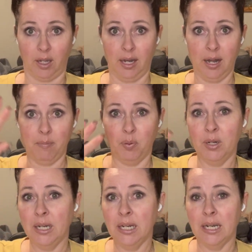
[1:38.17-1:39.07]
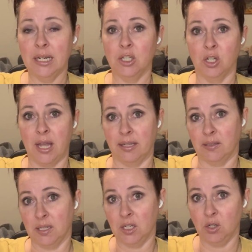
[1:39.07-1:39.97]
and I'm putting it into that
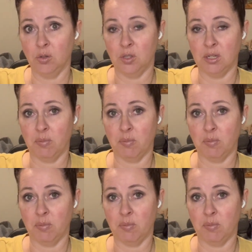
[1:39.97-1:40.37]
C2C